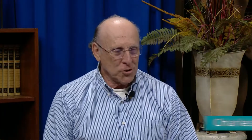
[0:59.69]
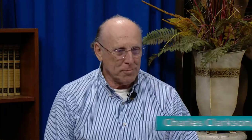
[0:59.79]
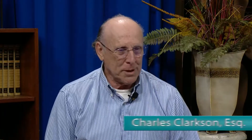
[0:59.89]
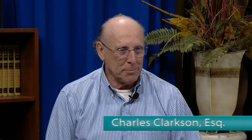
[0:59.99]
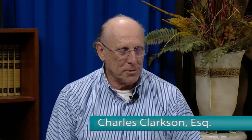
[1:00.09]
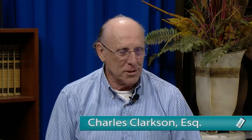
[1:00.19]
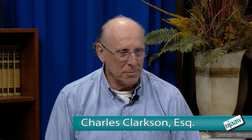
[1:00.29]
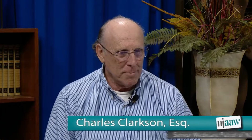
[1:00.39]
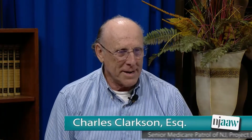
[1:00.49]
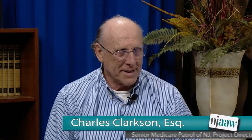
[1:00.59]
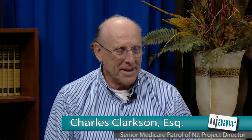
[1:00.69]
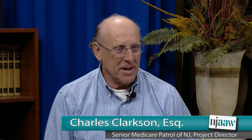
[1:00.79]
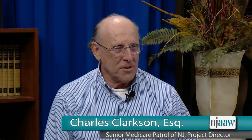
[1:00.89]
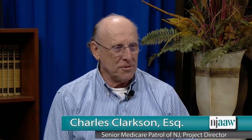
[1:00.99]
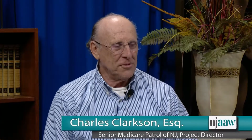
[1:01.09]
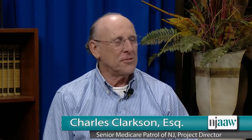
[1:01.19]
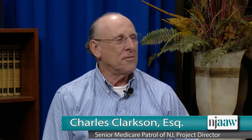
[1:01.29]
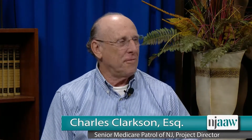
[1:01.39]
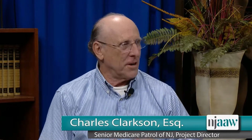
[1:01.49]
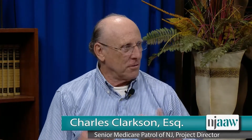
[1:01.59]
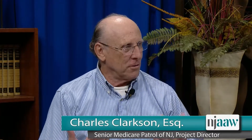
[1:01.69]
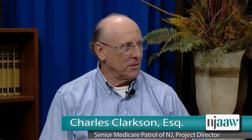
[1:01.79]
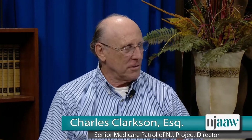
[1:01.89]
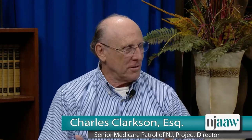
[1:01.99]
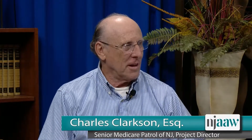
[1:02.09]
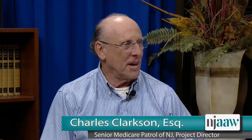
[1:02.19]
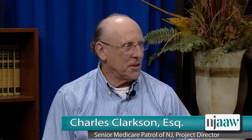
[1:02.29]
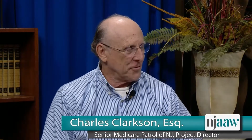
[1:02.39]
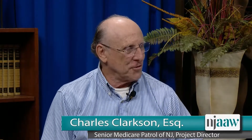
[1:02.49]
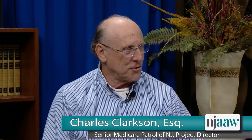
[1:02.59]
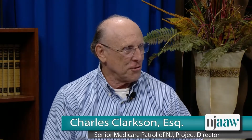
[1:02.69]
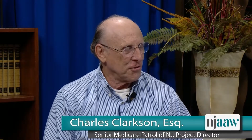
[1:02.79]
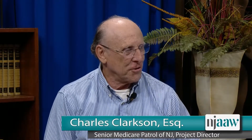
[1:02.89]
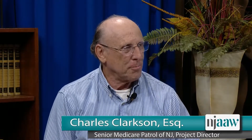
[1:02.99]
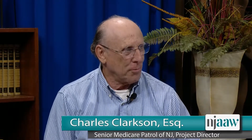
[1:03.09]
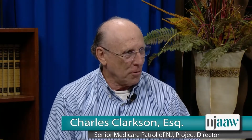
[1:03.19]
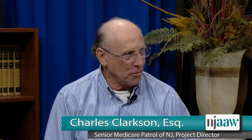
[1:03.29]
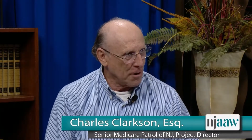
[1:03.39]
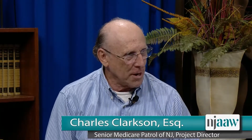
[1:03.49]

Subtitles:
people, Medicare is the federal health insurance program.